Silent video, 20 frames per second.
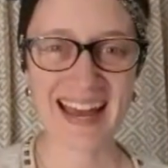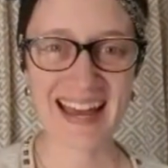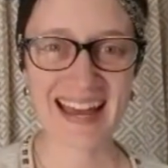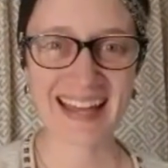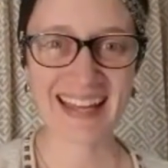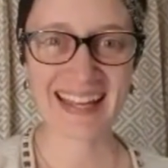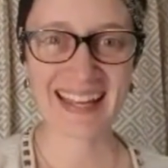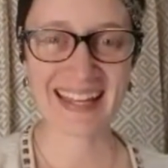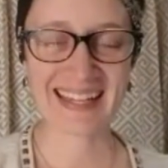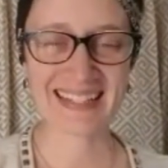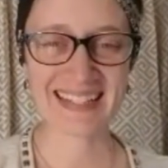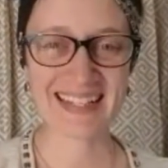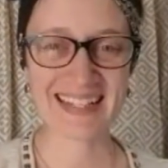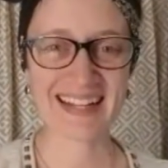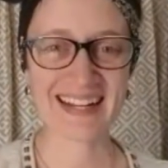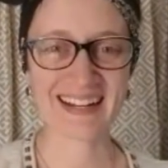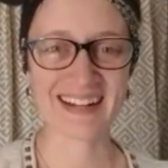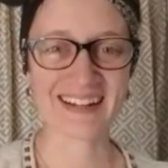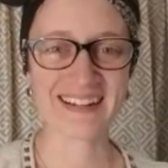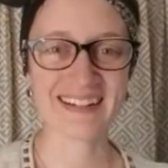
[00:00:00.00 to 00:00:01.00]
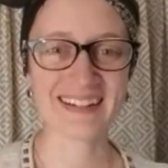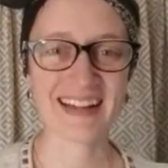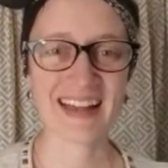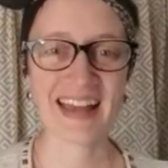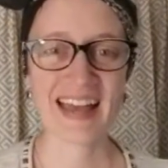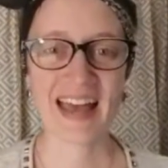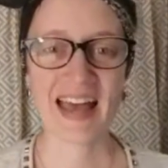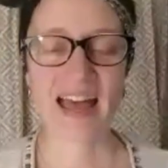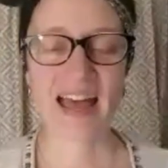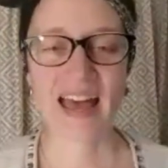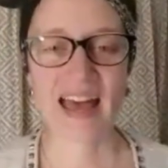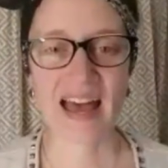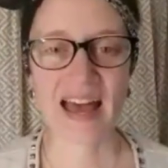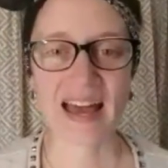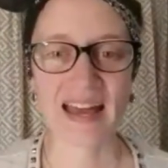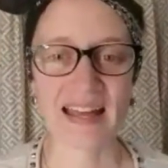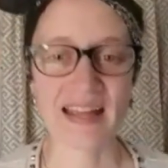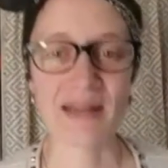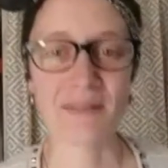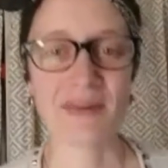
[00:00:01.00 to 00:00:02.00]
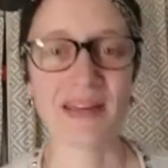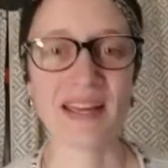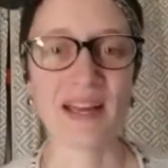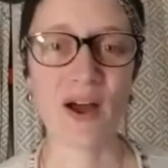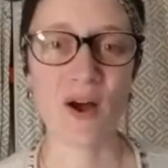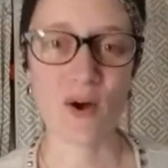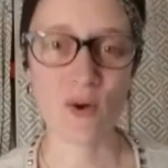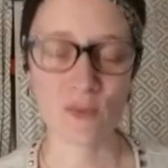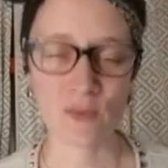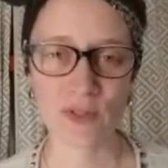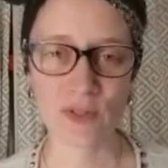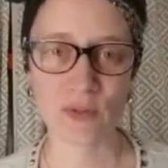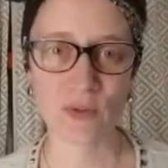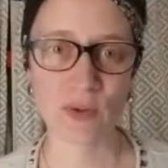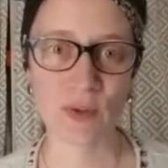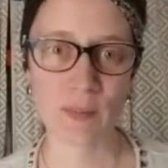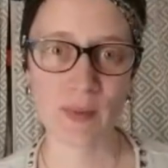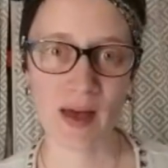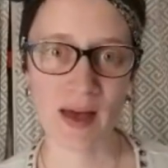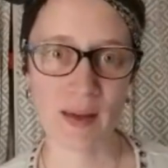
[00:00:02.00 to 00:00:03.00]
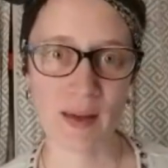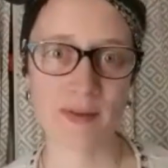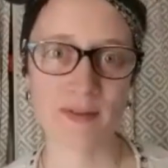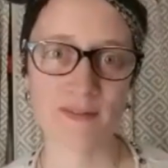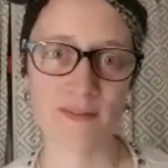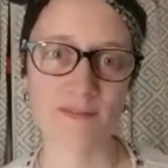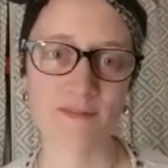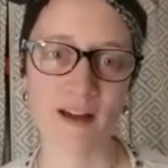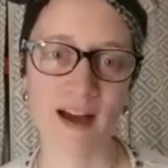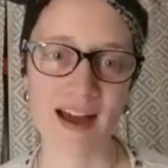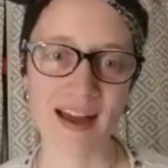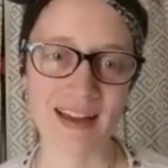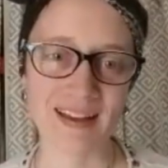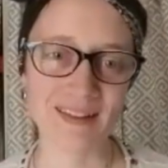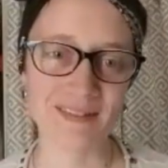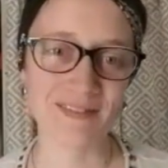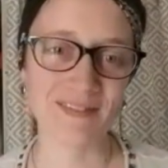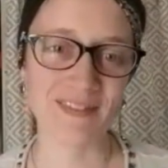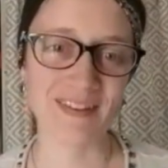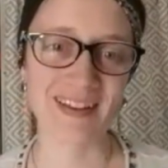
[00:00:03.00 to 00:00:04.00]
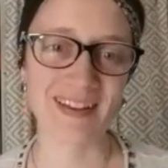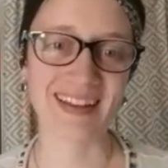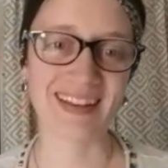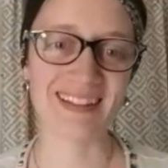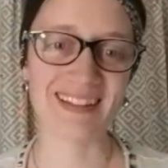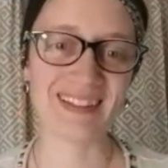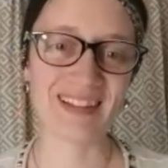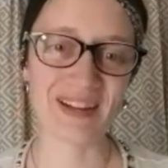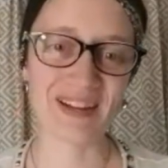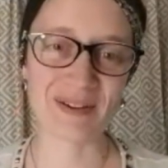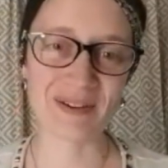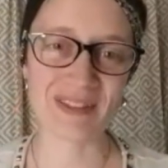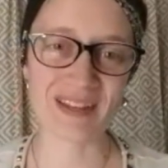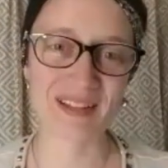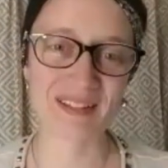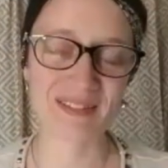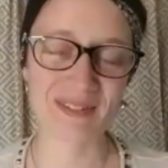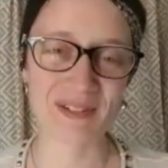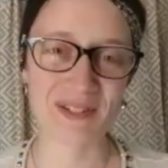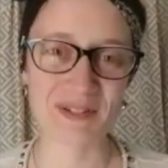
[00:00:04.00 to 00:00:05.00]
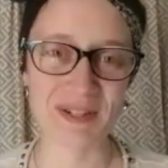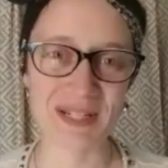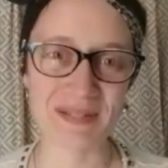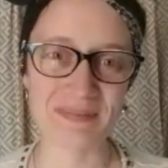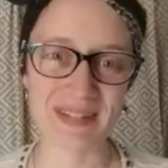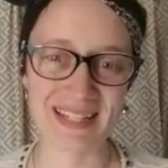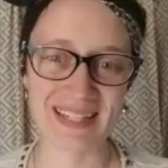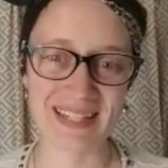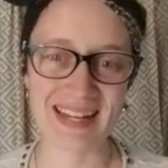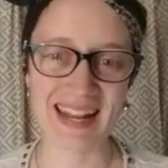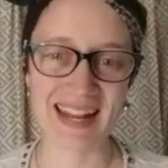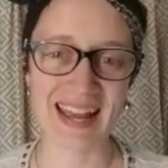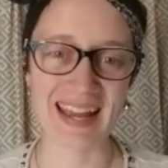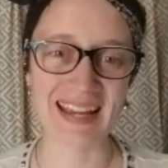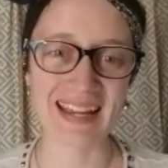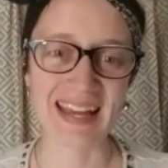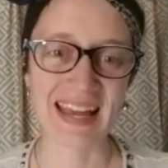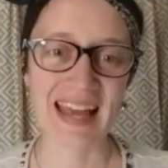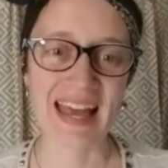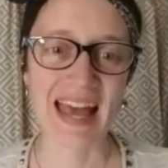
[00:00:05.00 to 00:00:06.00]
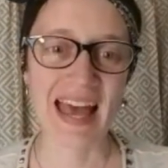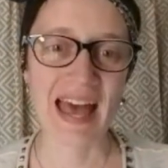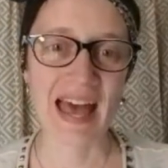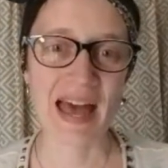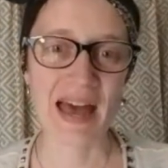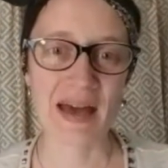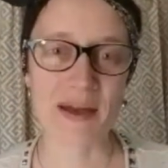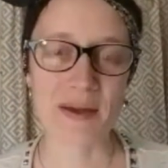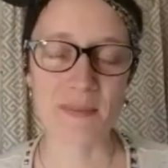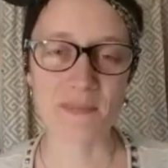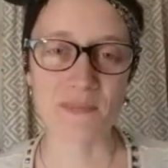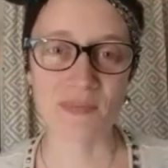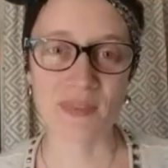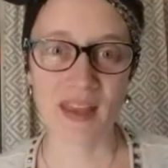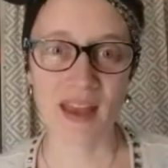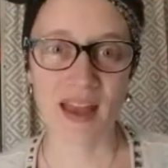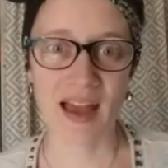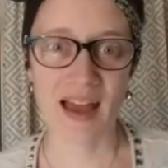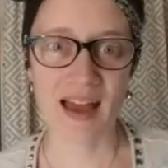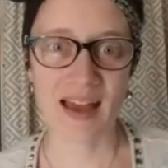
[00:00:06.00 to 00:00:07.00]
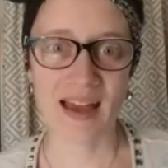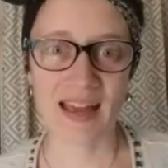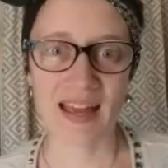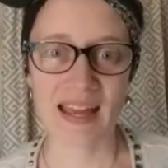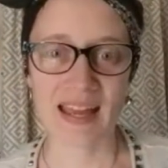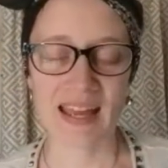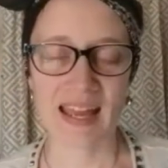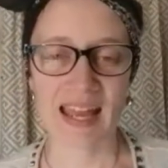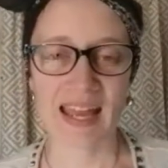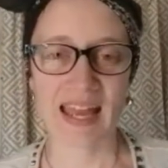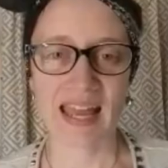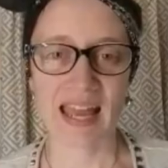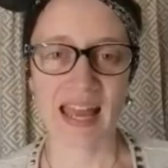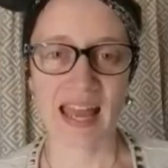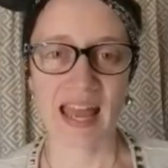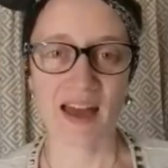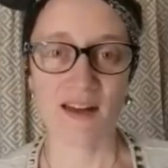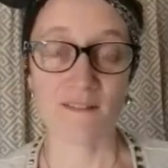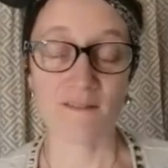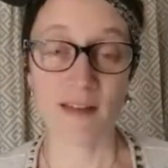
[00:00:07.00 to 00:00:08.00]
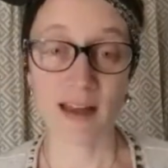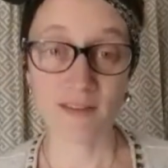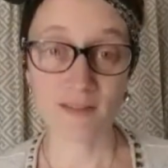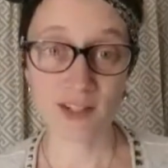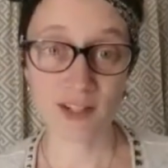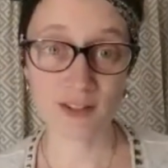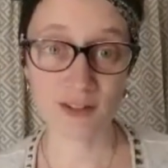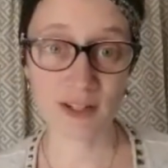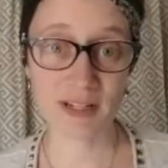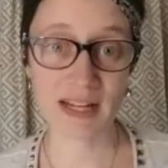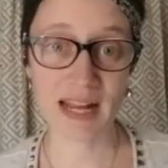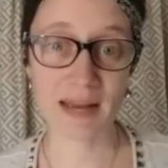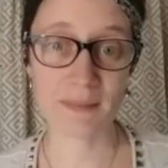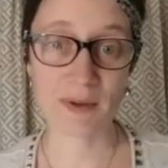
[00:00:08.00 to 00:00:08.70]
Hi, Andy here. I am a homeschool mom of five. Hello, thanks for joining me today. I have five children.